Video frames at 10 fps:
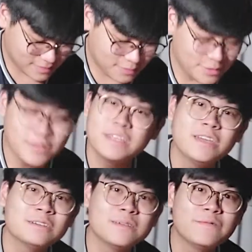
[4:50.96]
So you can
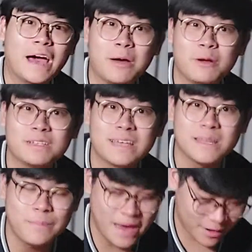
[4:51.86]
hear some fireworks at
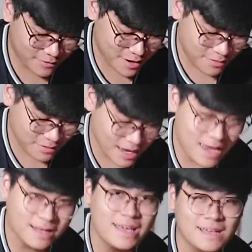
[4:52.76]
the background.
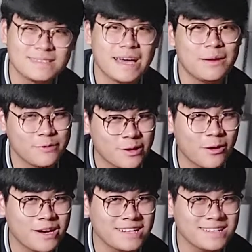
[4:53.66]
And yes, I am
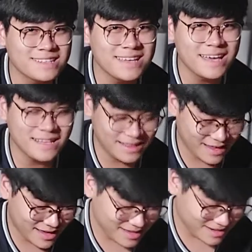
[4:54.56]
recording this at
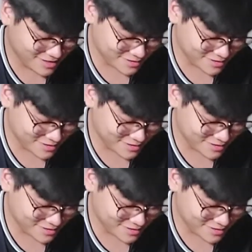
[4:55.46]
night.